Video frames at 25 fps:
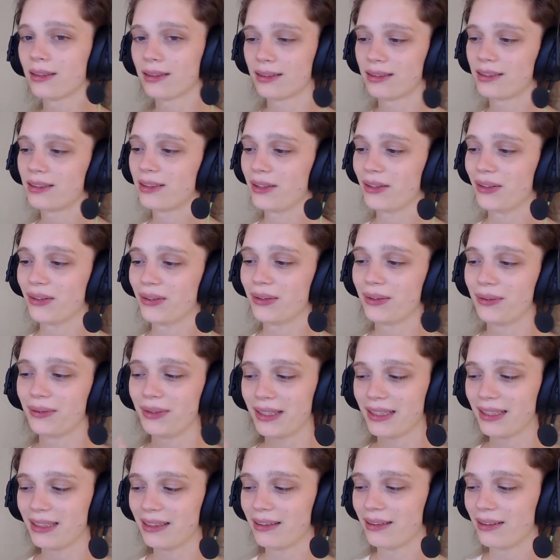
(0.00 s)
So we
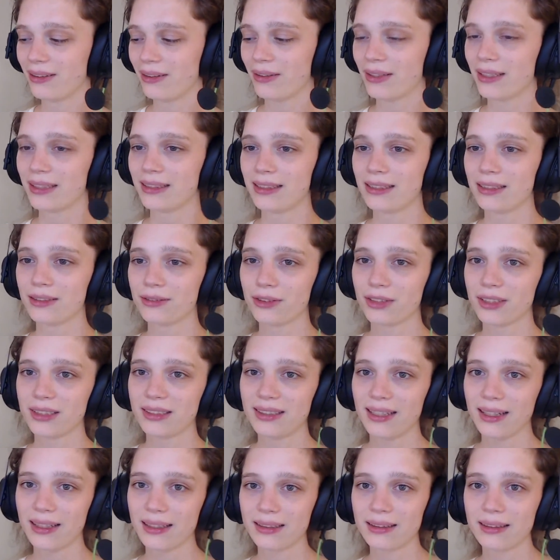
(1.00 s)
can look at this for a
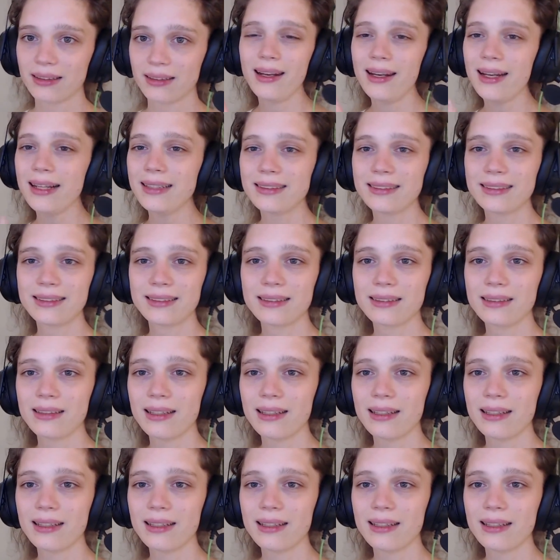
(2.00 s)
second. Let's